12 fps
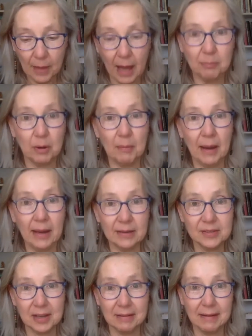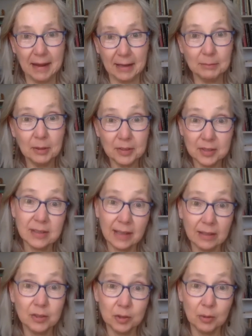I'd put my hands on an animal. This was
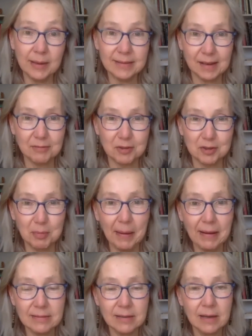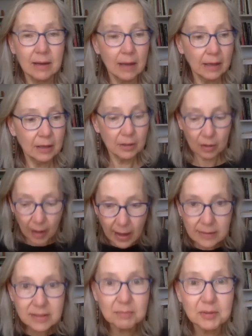like 2 weeks after she passed. I'd hear her
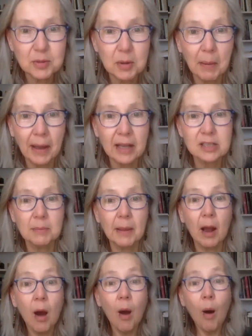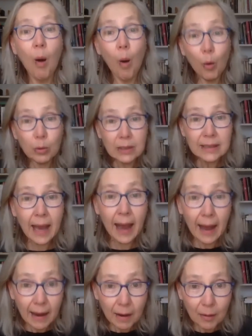head's in between my hands. I'm like, holy
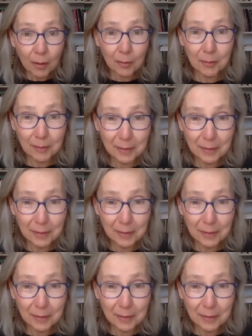cow.